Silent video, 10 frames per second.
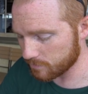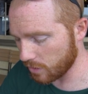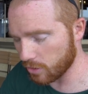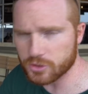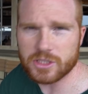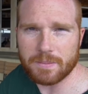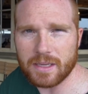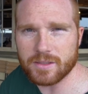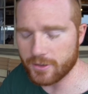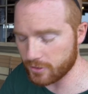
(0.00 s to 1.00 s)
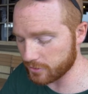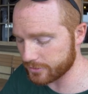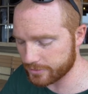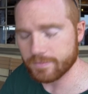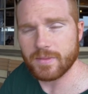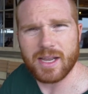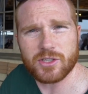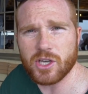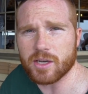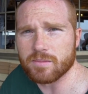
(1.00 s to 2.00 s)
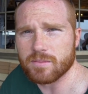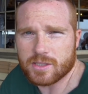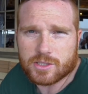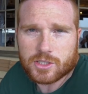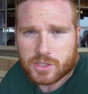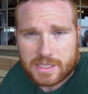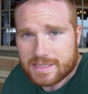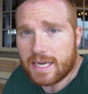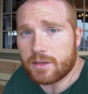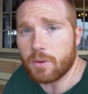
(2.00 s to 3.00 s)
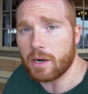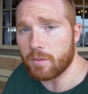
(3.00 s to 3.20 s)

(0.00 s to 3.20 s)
or just about 10 years, it's good. It's just exactly what I